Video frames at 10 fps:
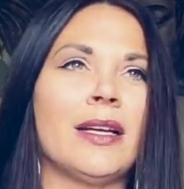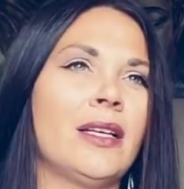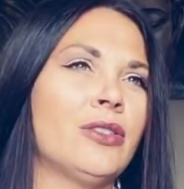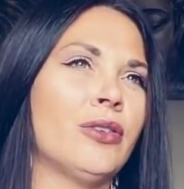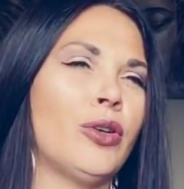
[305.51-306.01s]
it
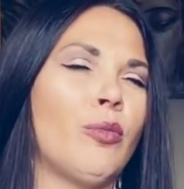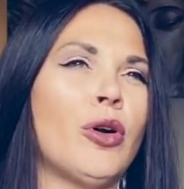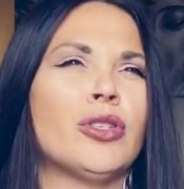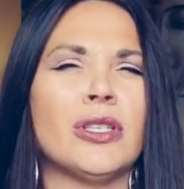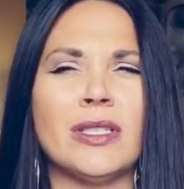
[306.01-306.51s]
gets you in your
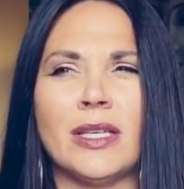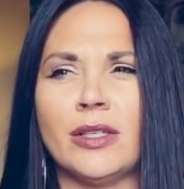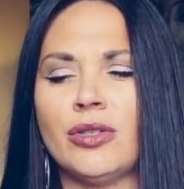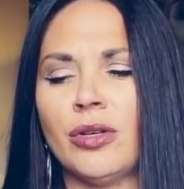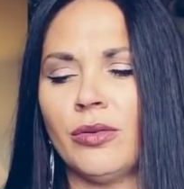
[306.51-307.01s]
emotions, it
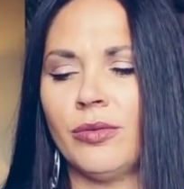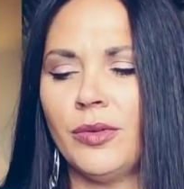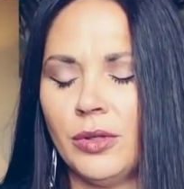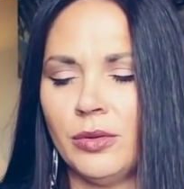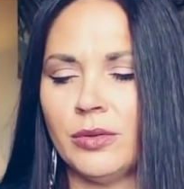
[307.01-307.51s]
gets you
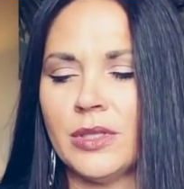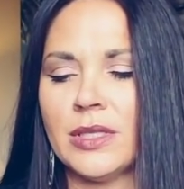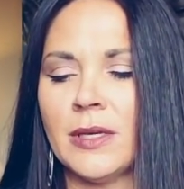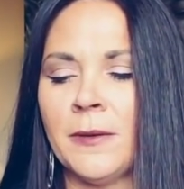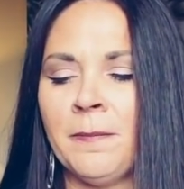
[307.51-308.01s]
confused.